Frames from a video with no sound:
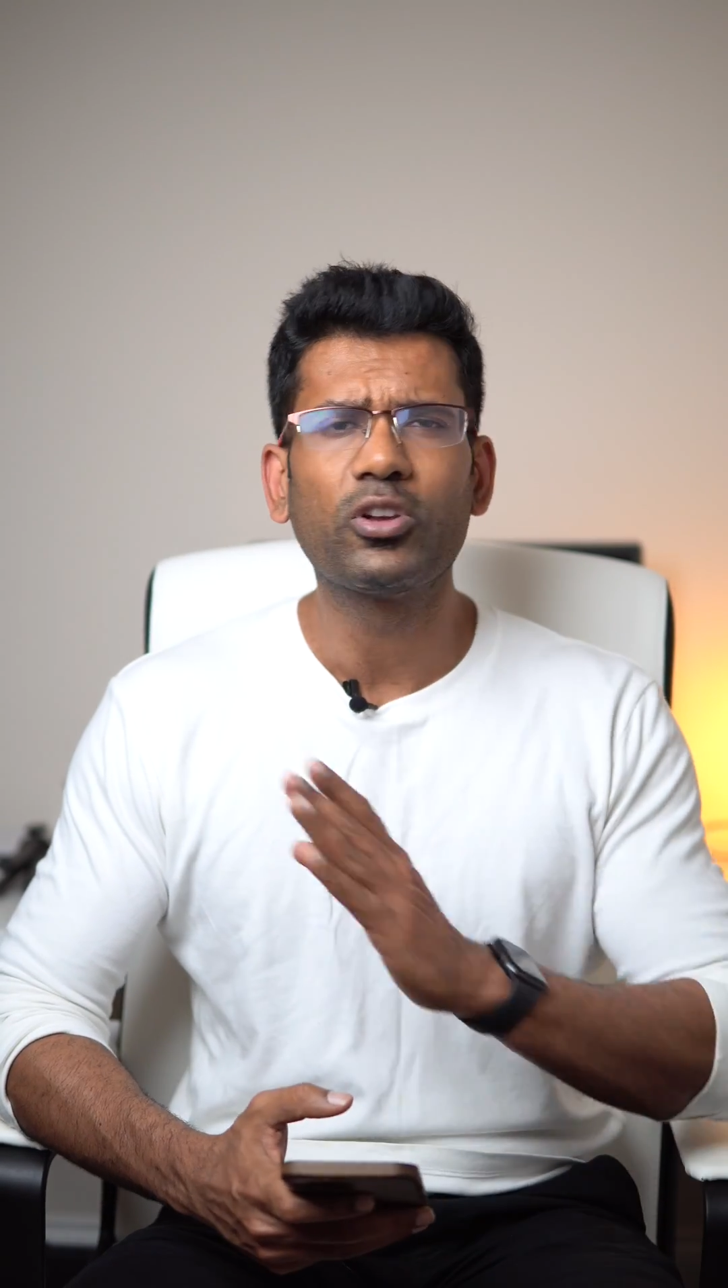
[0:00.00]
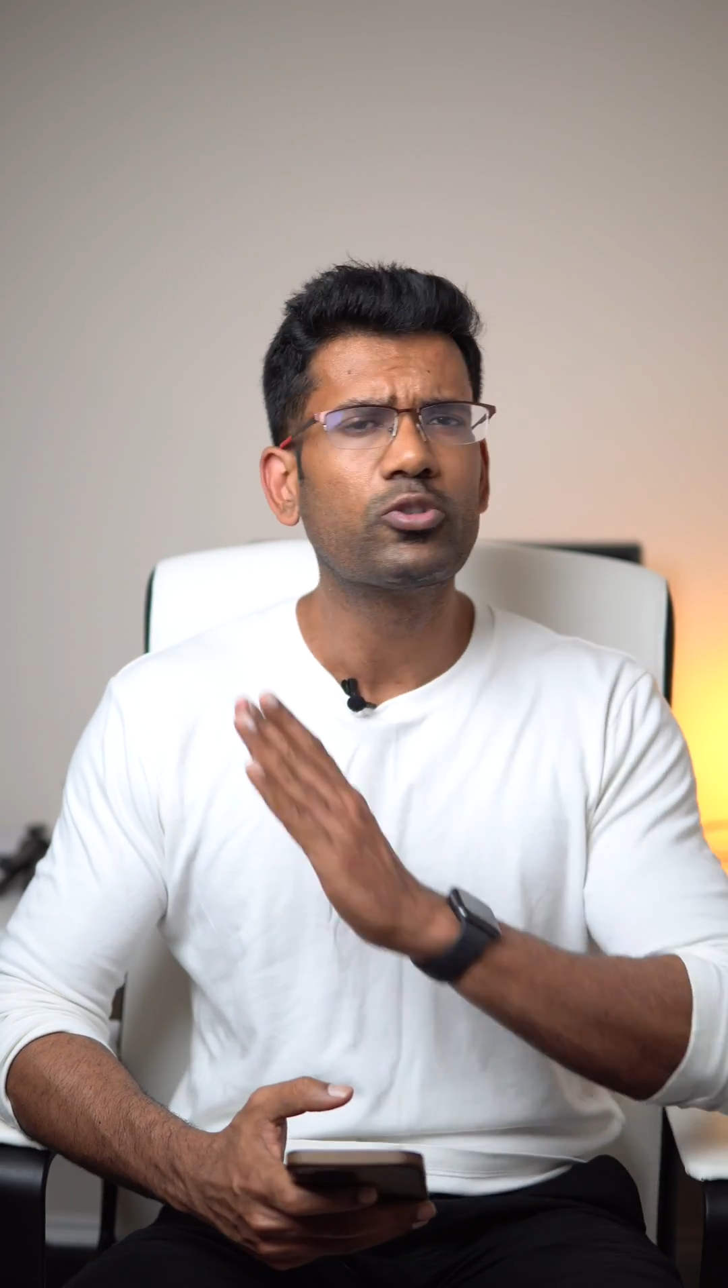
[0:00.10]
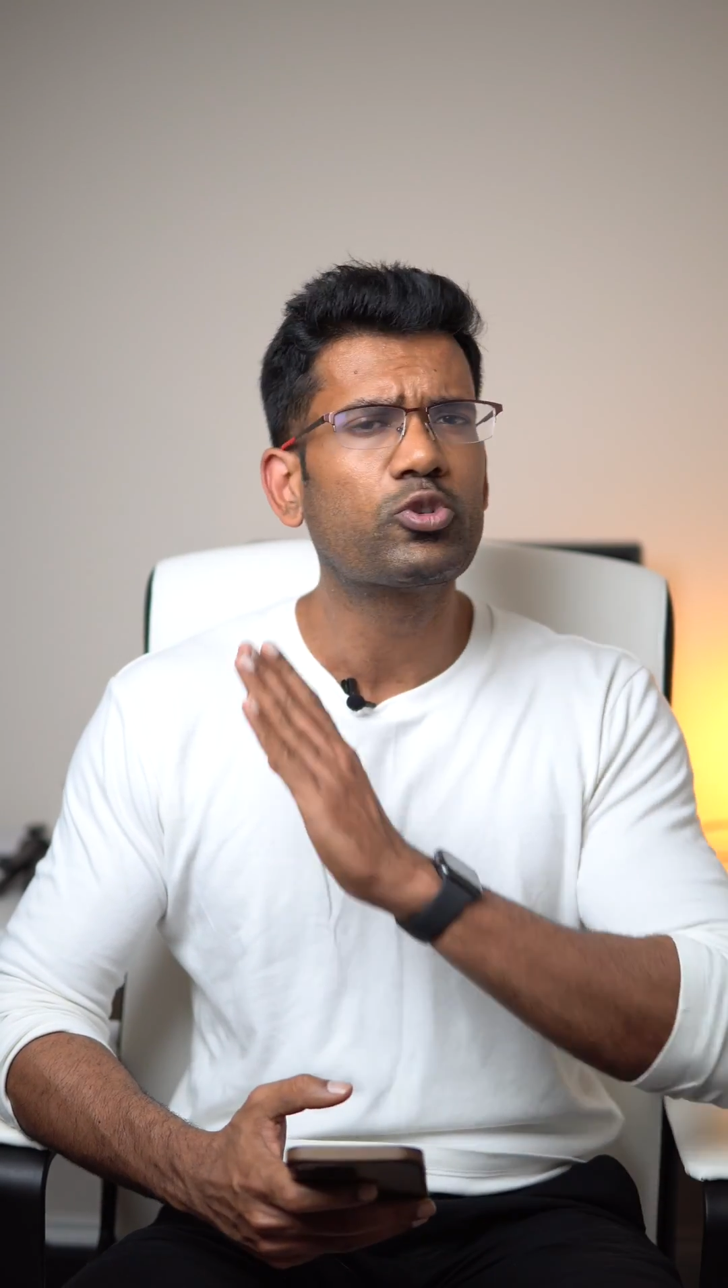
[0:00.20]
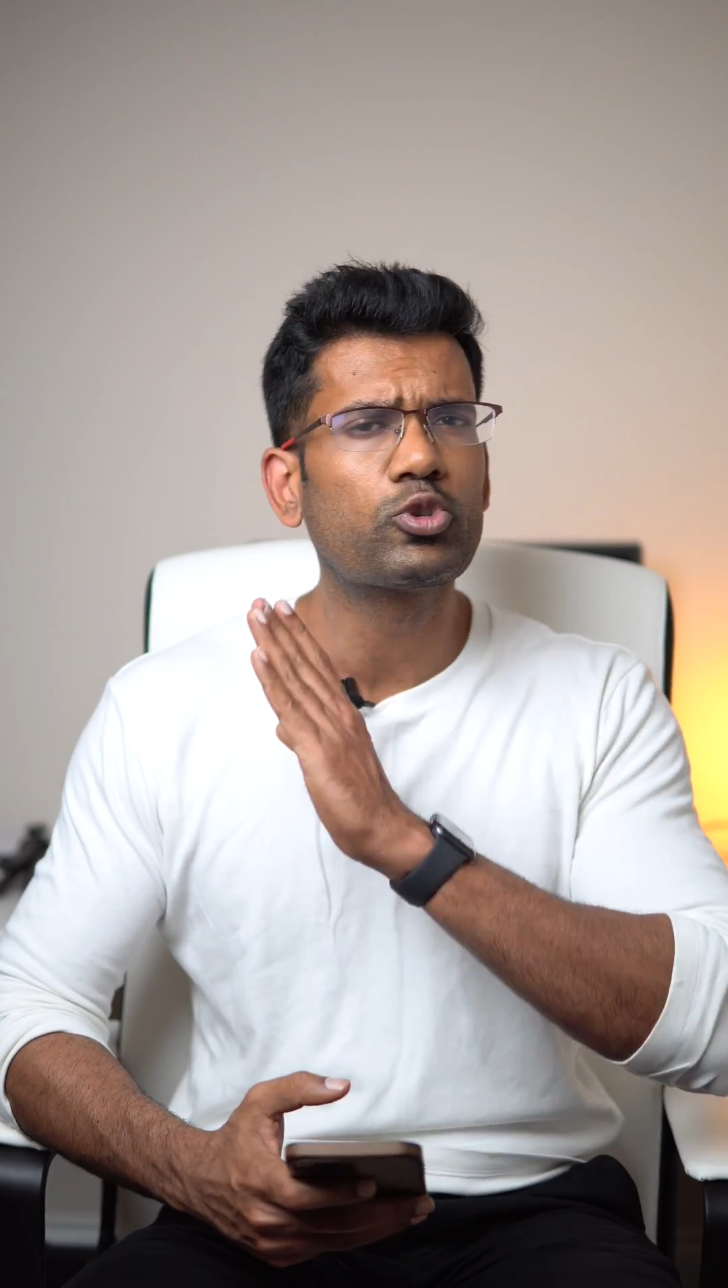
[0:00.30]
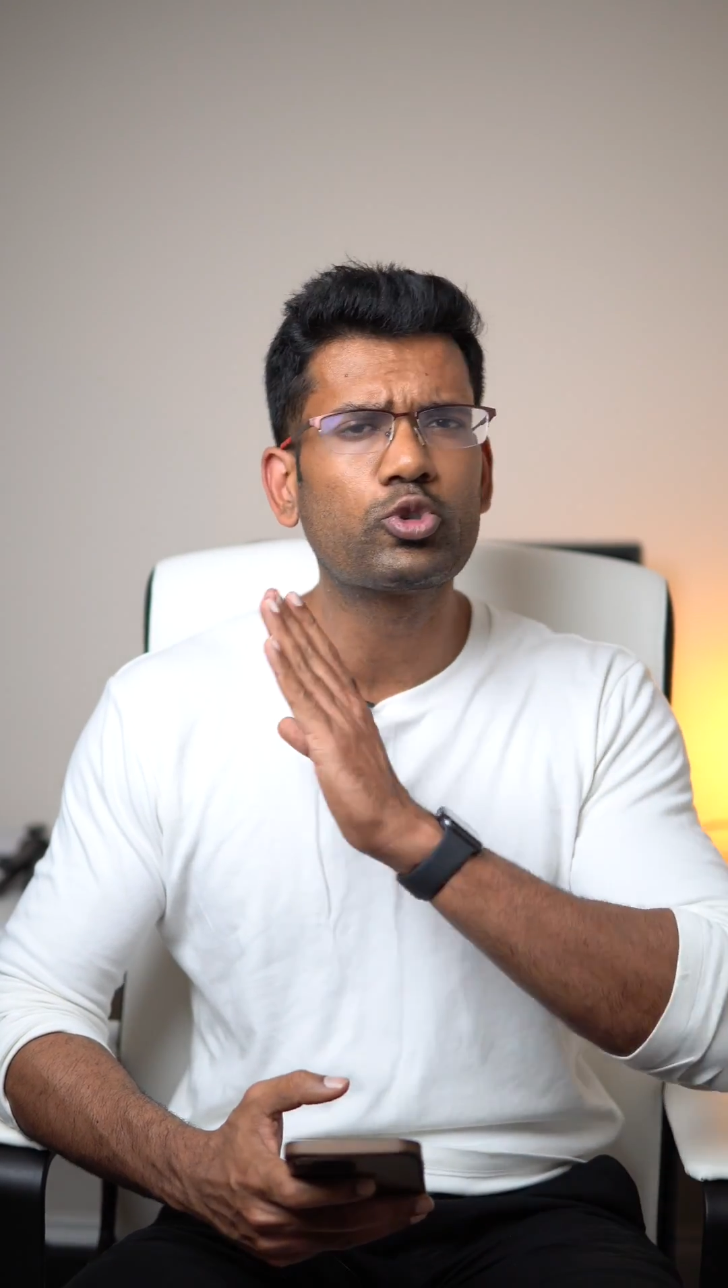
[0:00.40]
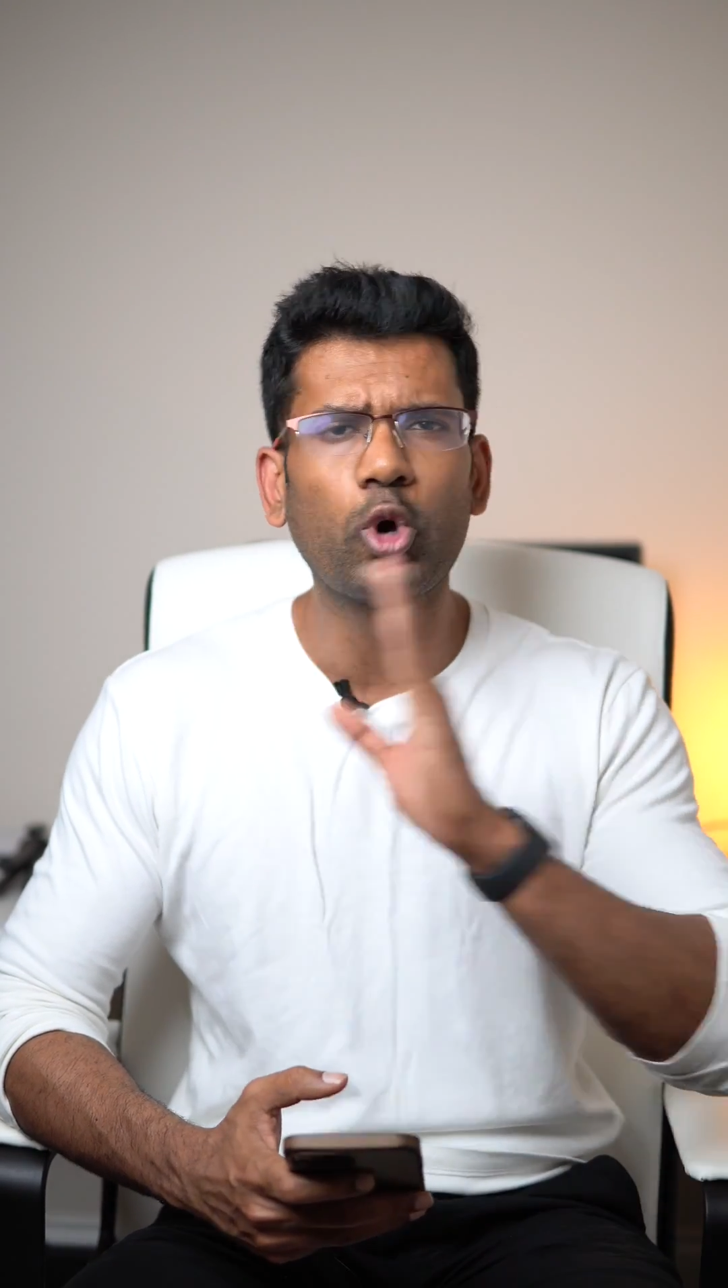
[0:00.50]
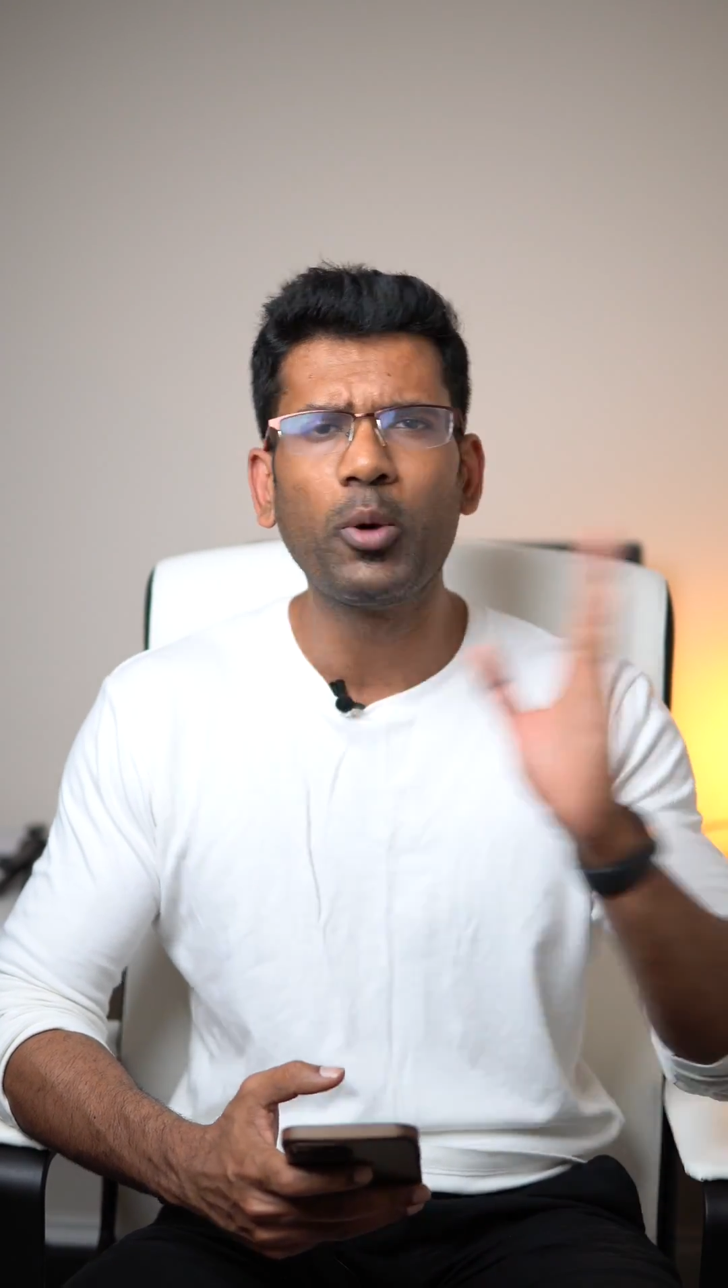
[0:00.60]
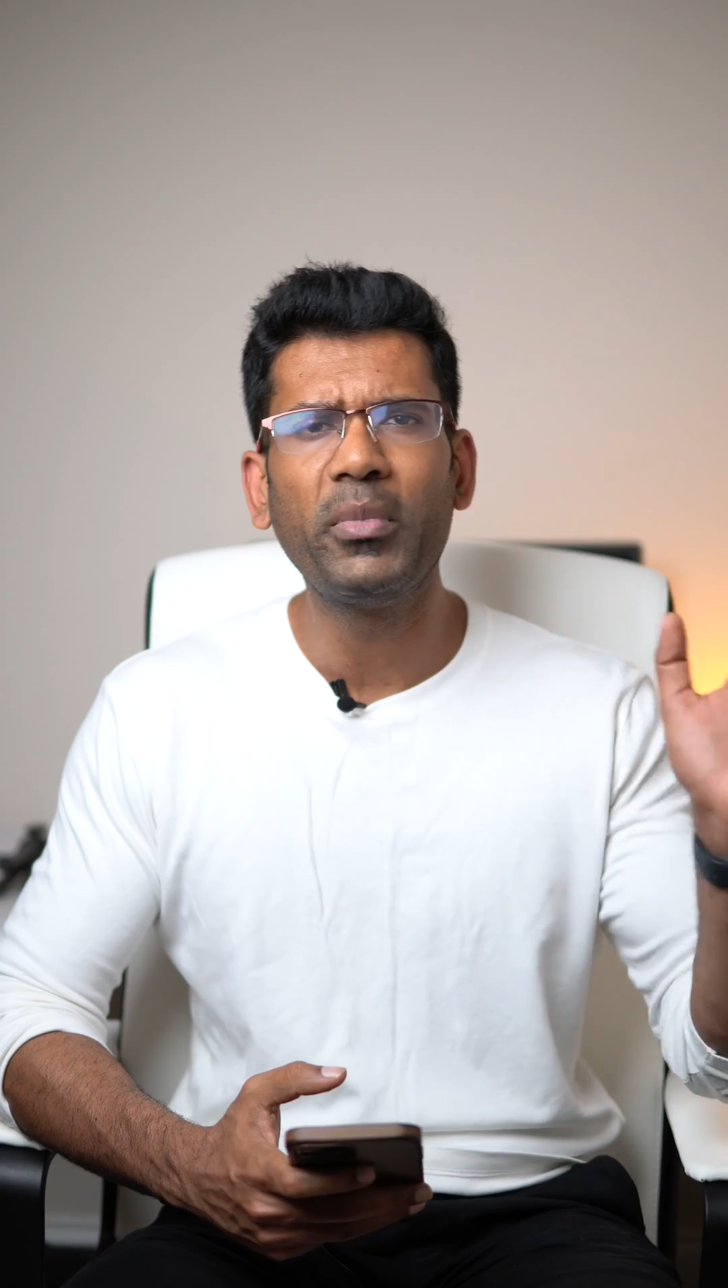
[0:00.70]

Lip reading: on so